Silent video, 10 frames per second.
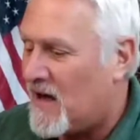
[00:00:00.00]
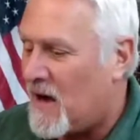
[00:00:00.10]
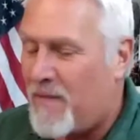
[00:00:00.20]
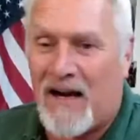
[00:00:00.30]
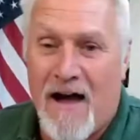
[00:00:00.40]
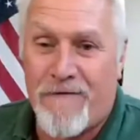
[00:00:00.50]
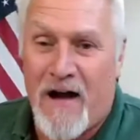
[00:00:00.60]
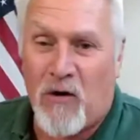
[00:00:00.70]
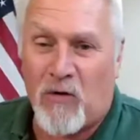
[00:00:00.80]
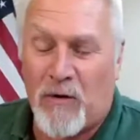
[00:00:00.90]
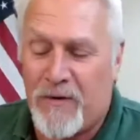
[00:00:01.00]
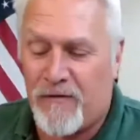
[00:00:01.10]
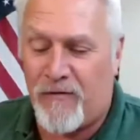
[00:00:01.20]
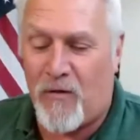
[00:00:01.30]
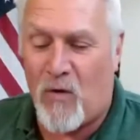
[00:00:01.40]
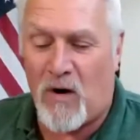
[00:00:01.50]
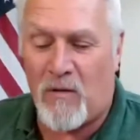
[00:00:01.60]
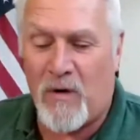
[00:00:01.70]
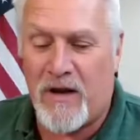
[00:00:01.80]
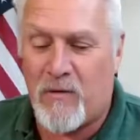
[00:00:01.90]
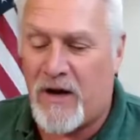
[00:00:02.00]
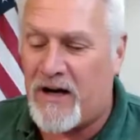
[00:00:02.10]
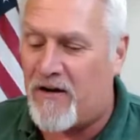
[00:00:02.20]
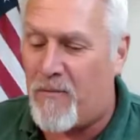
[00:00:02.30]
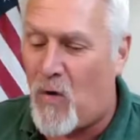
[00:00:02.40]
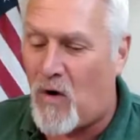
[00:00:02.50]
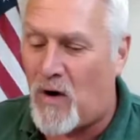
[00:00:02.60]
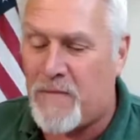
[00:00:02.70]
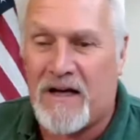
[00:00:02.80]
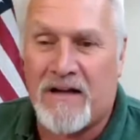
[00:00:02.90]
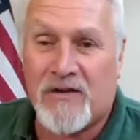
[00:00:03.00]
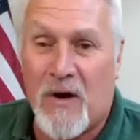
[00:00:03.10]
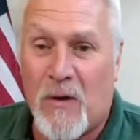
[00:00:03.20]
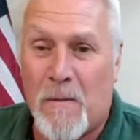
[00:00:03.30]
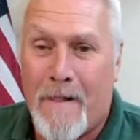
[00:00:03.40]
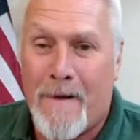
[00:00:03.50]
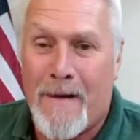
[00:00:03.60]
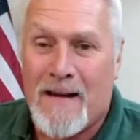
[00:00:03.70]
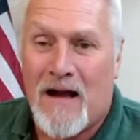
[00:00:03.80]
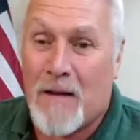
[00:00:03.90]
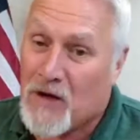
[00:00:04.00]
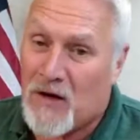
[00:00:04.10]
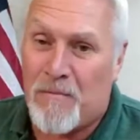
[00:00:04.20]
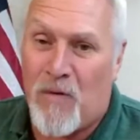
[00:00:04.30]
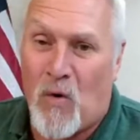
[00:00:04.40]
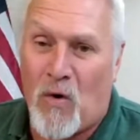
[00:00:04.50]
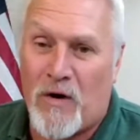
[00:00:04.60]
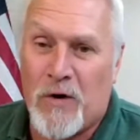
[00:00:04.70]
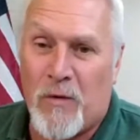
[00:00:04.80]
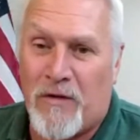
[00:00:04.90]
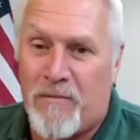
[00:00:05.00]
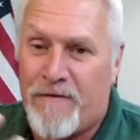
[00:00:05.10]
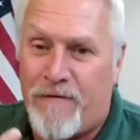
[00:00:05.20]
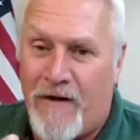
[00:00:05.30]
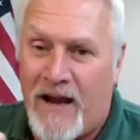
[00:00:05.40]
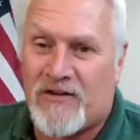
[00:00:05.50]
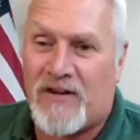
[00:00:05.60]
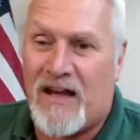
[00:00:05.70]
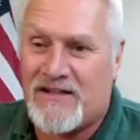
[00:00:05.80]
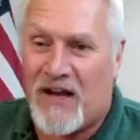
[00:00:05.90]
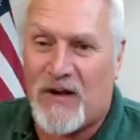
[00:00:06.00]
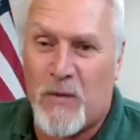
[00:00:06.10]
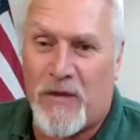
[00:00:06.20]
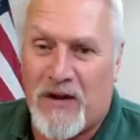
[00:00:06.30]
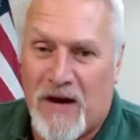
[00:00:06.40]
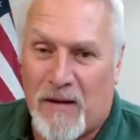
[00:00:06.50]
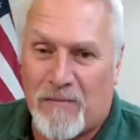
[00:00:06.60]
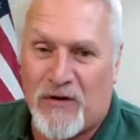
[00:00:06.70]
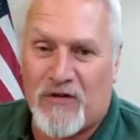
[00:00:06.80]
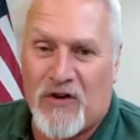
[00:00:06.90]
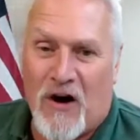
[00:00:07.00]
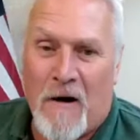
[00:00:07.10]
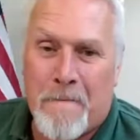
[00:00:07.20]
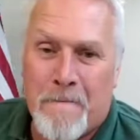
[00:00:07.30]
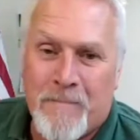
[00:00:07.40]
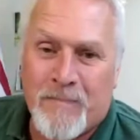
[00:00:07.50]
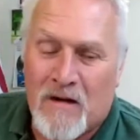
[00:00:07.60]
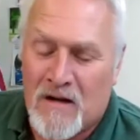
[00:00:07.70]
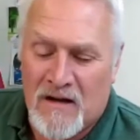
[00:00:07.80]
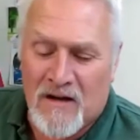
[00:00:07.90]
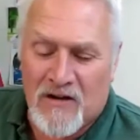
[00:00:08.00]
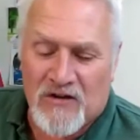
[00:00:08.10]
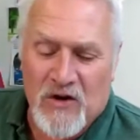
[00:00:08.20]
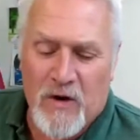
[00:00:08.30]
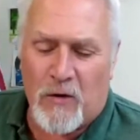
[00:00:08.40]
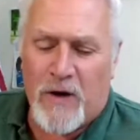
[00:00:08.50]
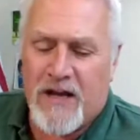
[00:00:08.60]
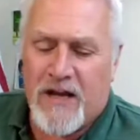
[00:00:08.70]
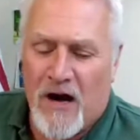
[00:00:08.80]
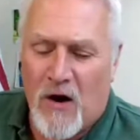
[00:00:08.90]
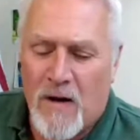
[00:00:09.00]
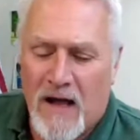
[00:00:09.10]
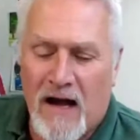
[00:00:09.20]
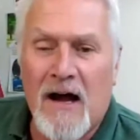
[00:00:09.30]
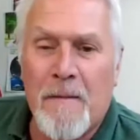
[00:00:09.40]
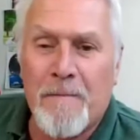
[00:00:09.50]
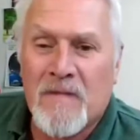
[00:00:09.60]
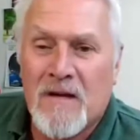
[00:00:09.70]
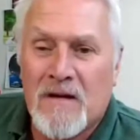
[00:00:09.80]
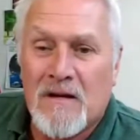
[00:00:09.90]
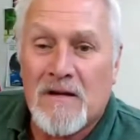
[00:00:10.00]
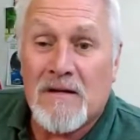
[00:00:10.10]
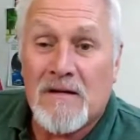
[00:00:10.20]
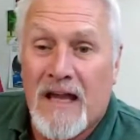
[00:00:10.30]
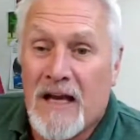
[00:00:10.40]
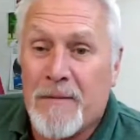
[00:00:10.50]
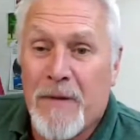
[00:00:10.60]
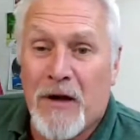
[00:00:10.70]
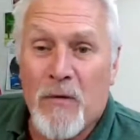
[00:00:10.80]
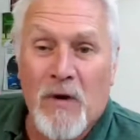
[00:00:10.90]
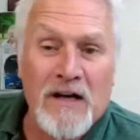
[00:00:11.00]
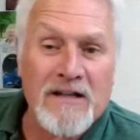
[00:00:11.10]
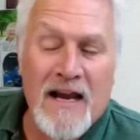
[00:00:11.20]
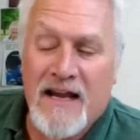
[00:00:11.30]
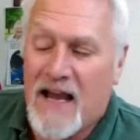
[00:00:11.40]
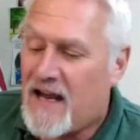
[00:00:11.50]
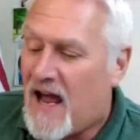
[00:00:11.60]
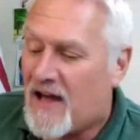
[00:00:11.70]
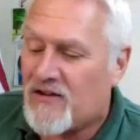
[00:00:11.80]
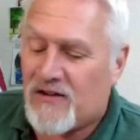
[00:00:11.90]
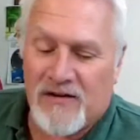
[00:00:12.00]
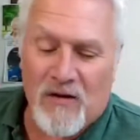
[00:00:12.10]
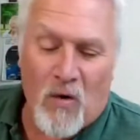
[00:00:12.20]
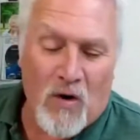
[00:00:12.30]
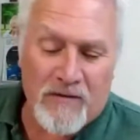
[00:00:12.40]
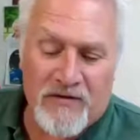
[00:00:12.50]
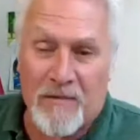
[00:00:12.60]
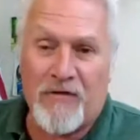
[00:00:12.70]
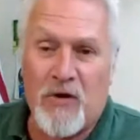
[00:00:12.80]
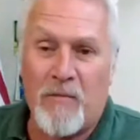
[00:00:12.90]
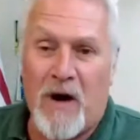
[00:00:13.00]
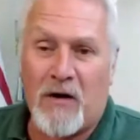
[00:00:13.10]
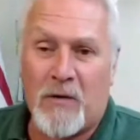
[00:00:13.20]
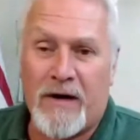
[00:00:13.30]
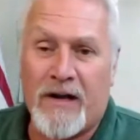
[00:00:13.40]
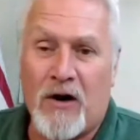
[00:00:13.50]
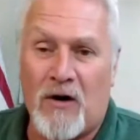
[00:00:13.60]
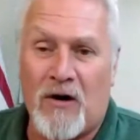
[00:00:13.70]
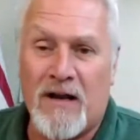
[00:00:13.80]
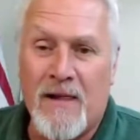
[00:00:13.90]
about a half hour before we went into the board meeting. So I'm going to bore you with my face and tell you what the numbers are. So here we go. Um, Anybody want to take a guess, or some of you might already heard,